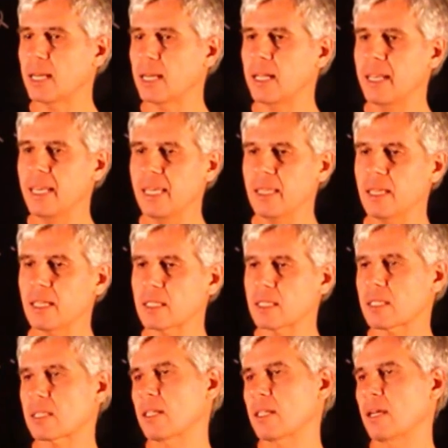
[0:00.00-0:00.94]

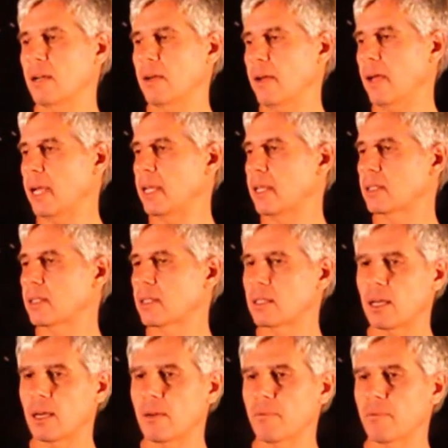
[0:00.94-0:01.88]
cleanest
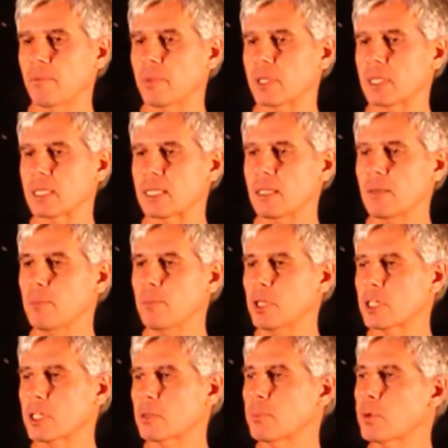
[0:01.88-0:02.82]
and
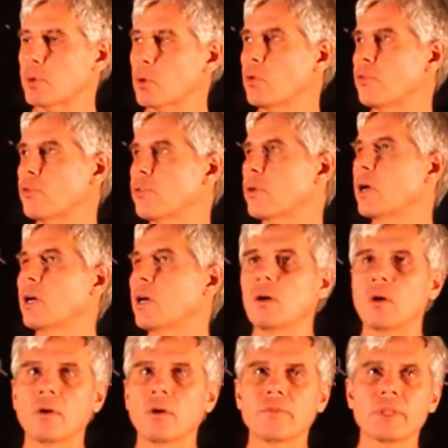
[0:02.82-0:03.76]
simplest proof
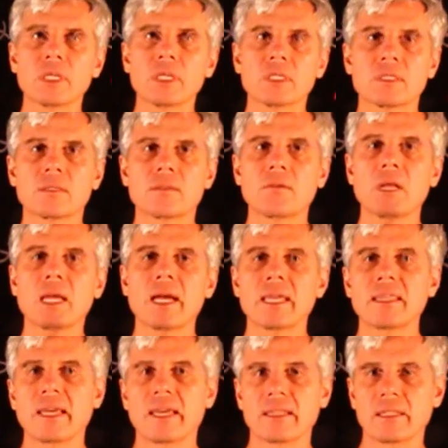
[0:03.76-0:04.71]
of these trig
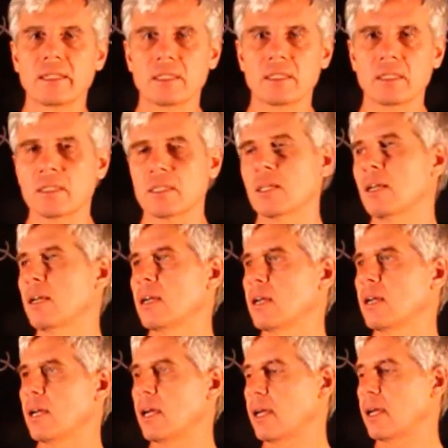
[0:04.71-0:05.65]
identities.
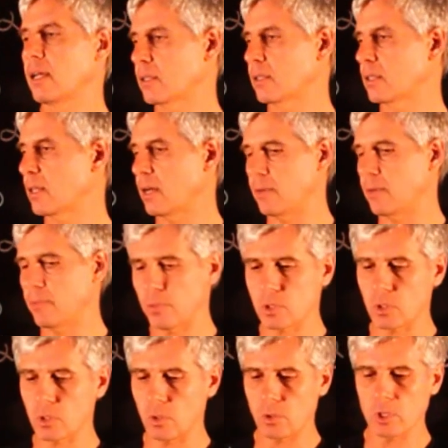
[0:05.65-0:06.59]
And
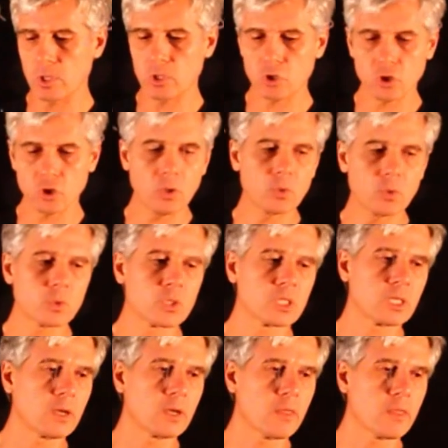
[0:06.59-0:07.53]
so this shows
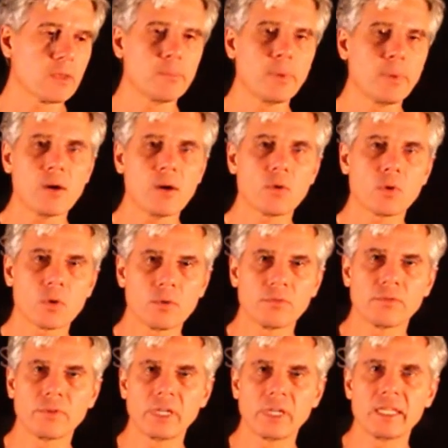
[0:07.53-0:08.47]
the power
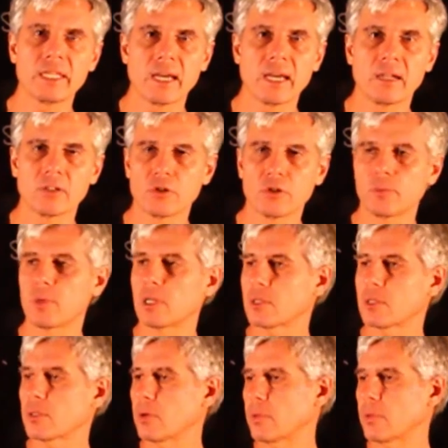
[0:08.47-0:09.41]
of linear algebra,
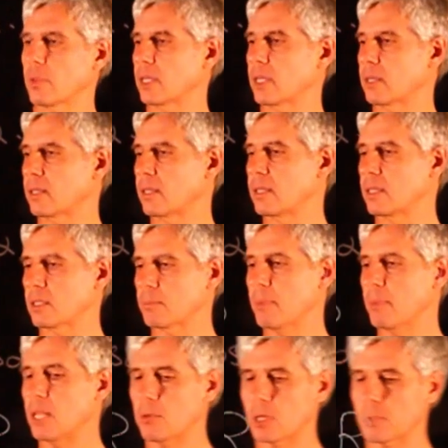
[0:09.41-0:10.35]
so that this
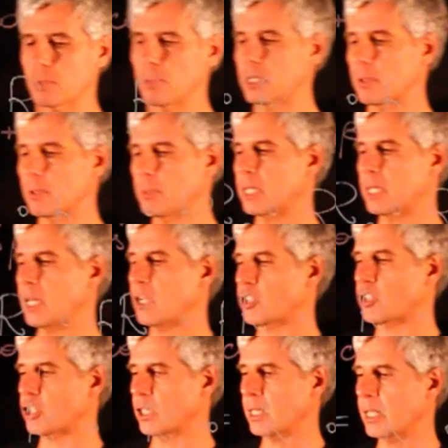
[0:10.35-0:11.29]
matrix
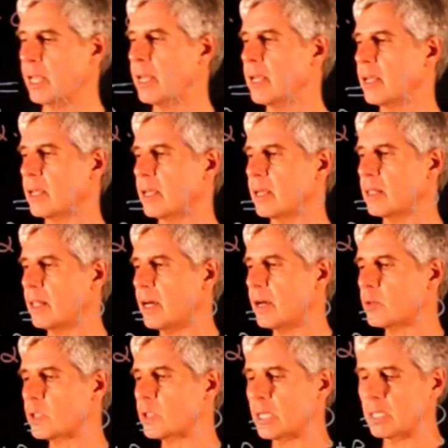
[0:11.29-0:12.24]
multiplication
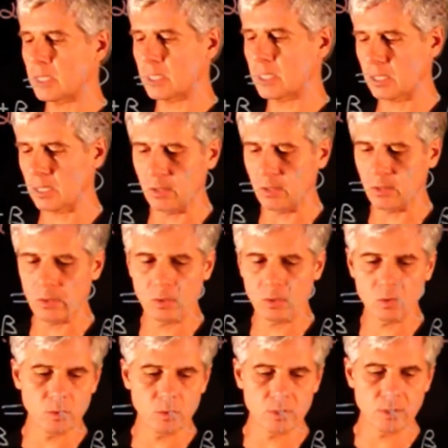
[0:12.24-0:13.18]
allows us
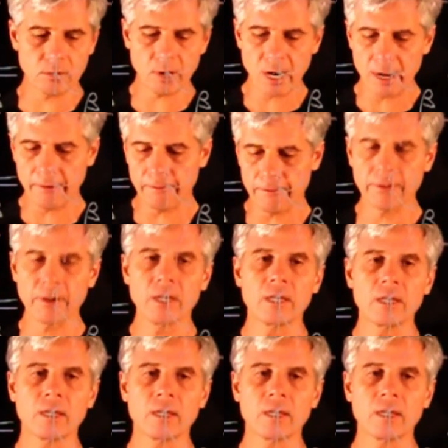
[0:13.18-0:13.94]
to derive